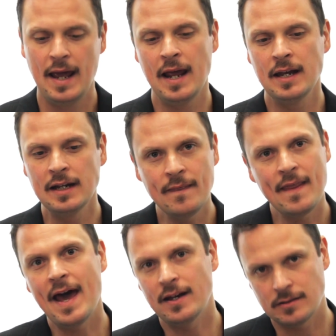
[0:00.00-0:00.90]
And in
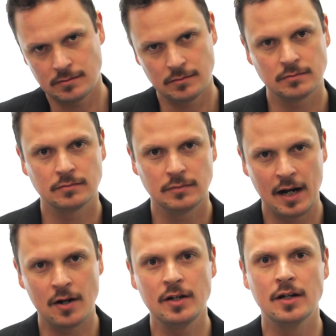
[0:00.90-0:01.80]
that
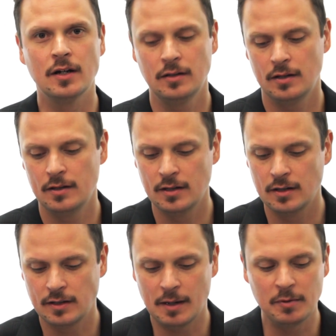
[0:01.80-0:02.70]
area,
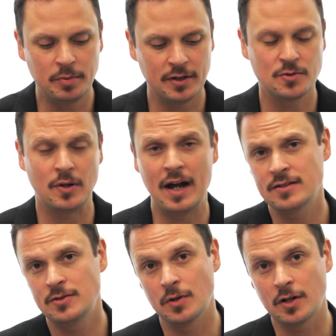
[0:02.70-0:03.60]
the tabla players were
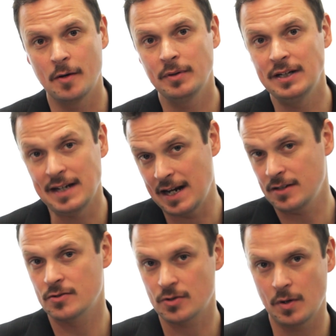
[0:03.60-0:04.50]
asked to accompany
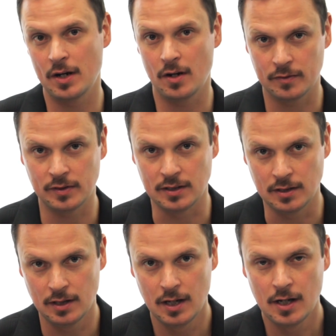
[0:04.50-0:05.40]
dancers quite
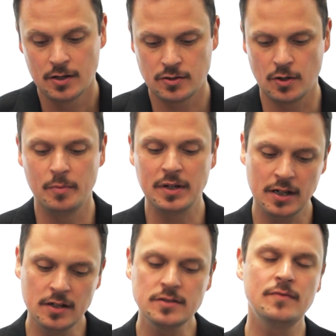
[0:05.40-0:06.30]
often. So
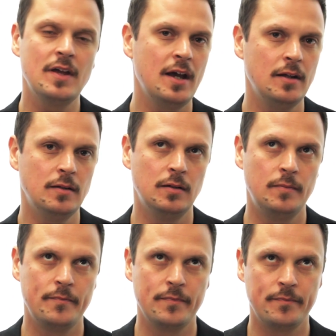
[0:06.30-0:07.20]
because of that,
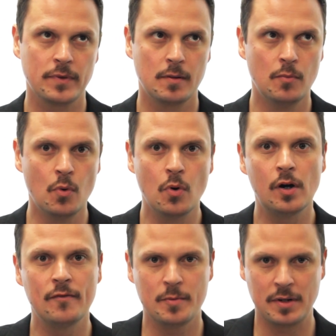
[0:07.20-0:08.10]

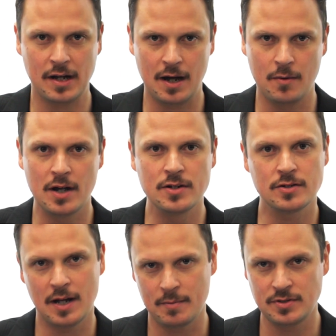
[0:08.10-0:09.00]
more of the
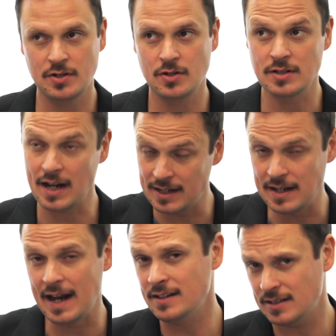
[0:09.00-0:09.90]
Pakhawaj compositions and
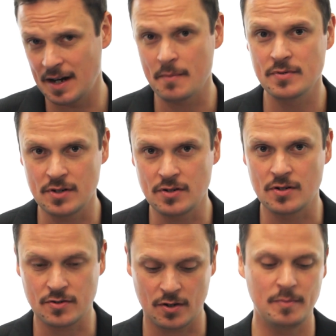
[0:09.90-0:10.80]
dance
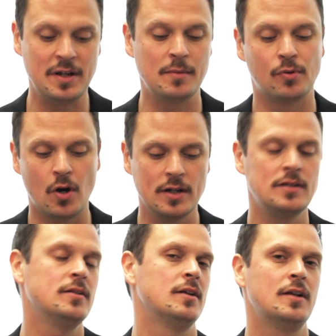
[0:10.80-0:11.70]
compositions started being brought
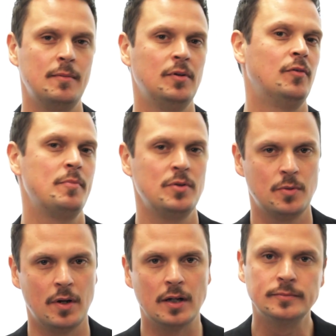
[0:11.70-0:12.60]
into the tabla
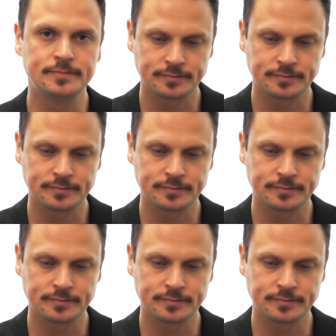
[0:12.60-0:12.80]
repertoire.